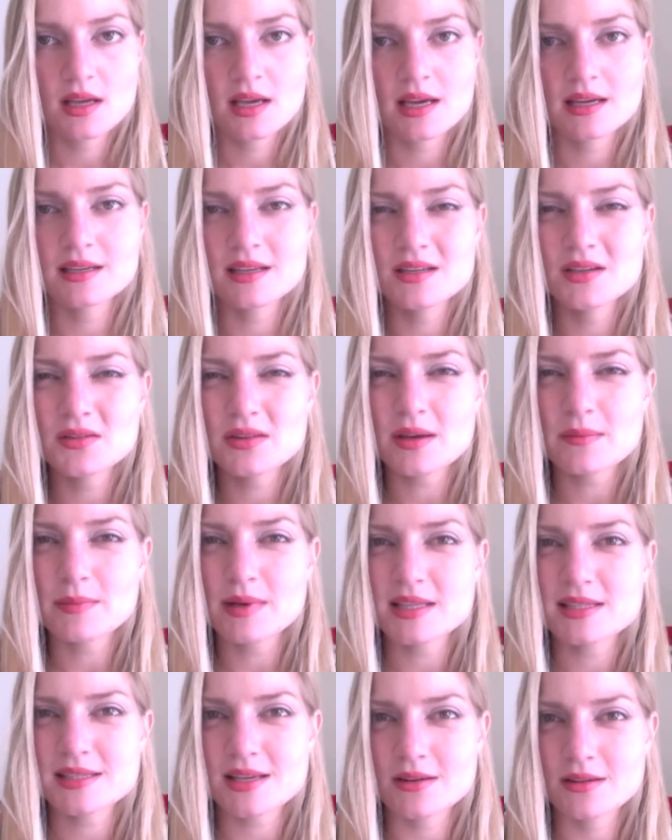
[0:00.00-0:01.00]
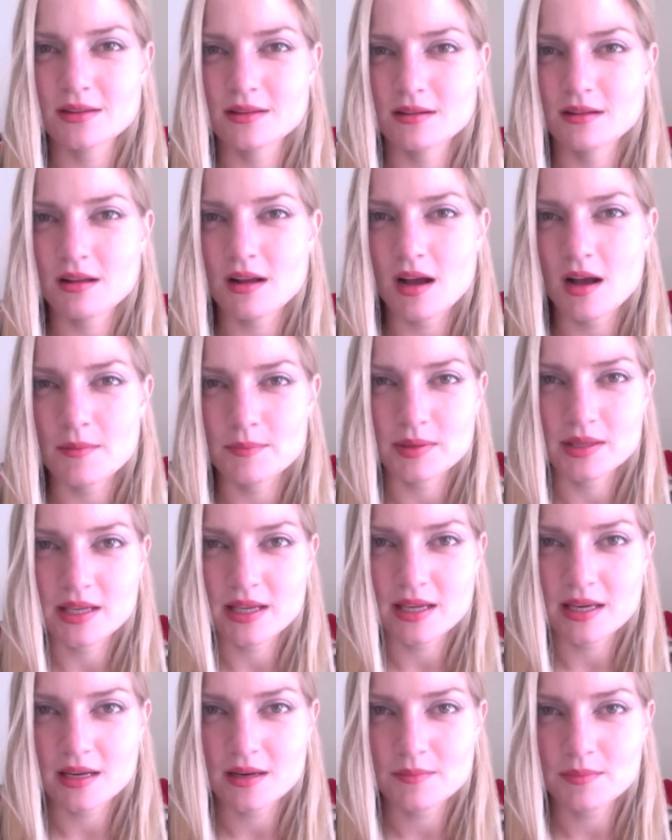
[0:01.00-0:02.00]
And I know that might sound a little
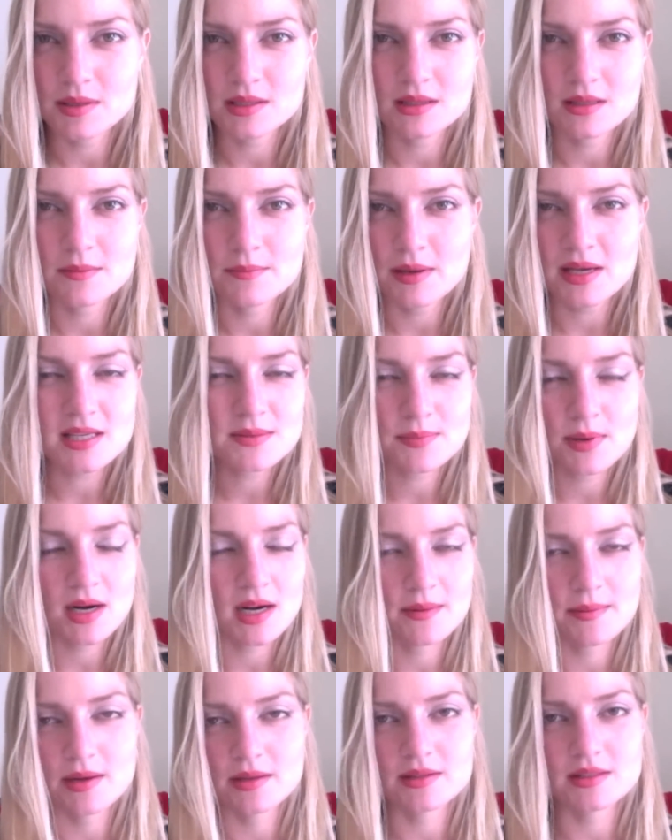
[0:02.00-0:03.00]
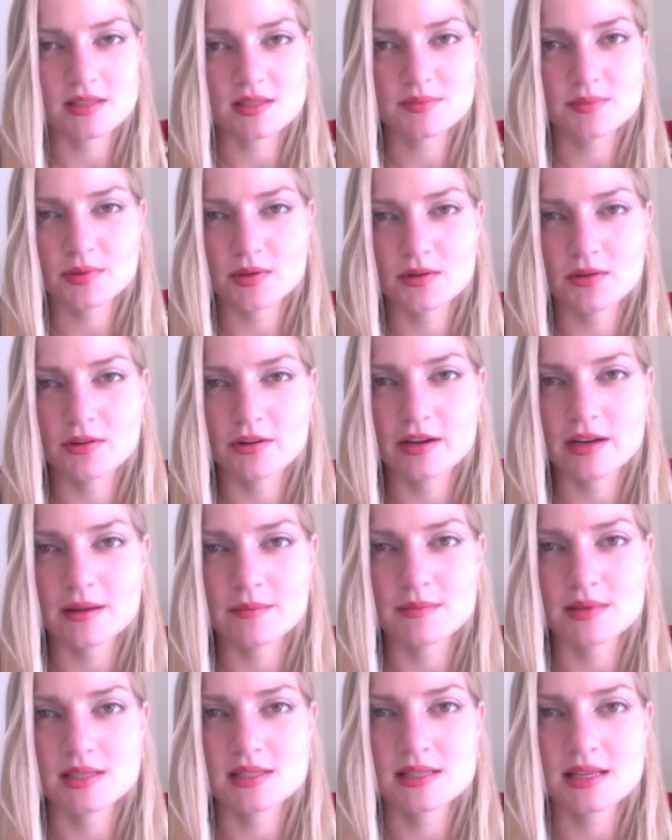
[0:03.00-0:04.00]
complicated, but the best part about this
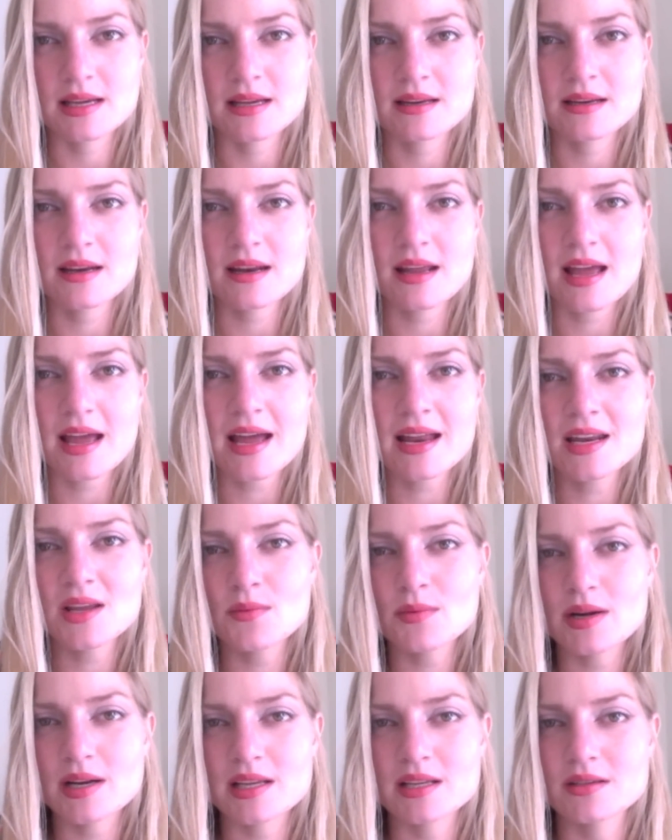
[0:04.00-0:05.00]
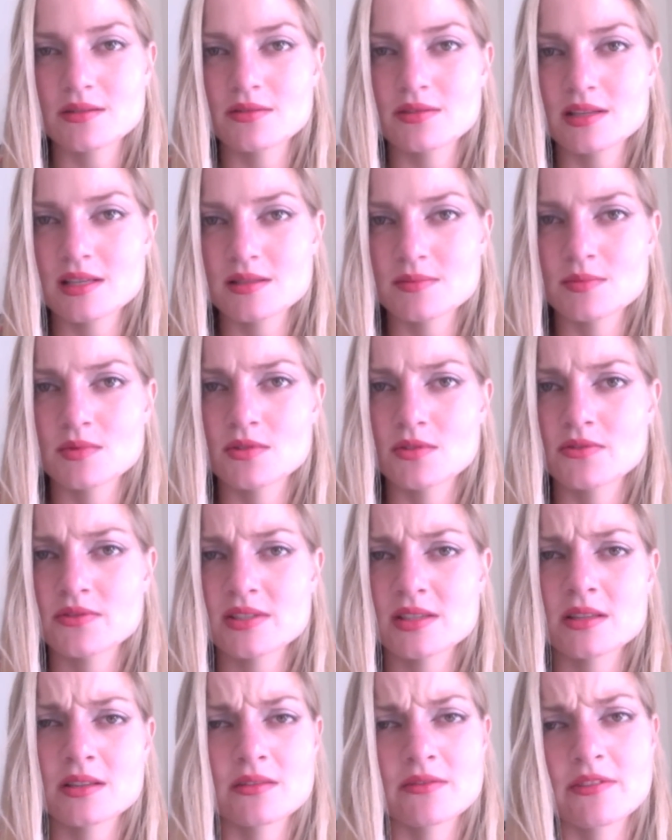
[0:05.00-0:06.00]
program is that anyone can do these moves
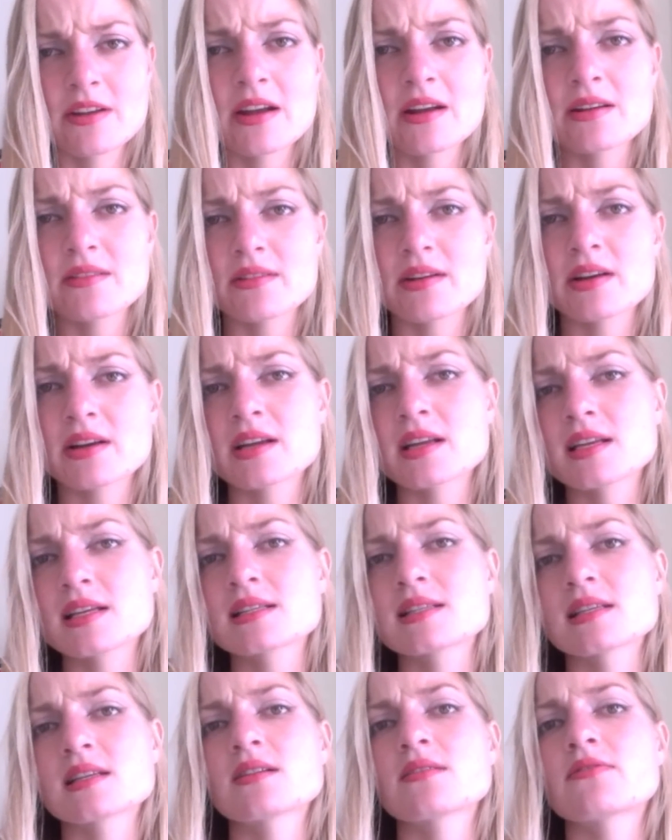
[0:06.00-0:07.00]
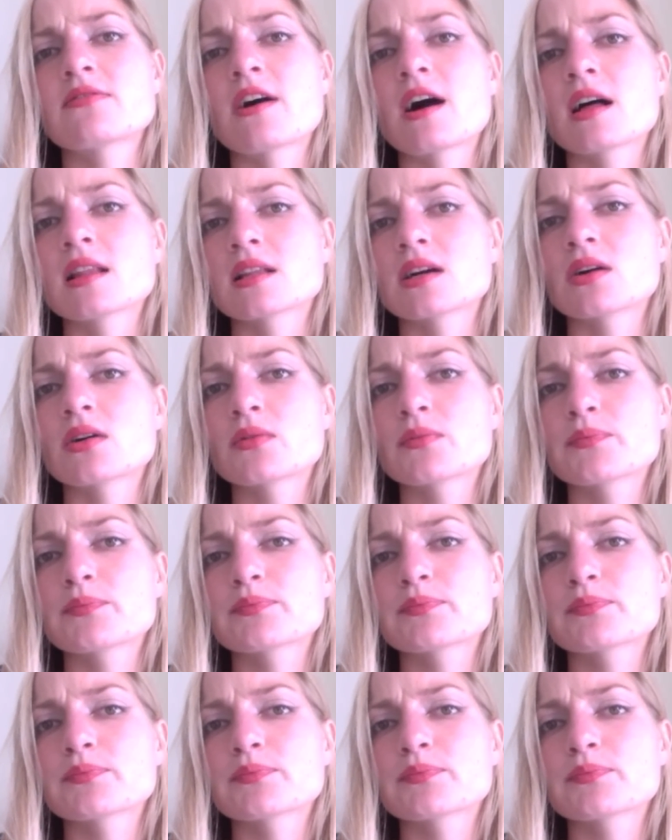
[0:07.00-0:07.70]
and they're very, very easy to follow.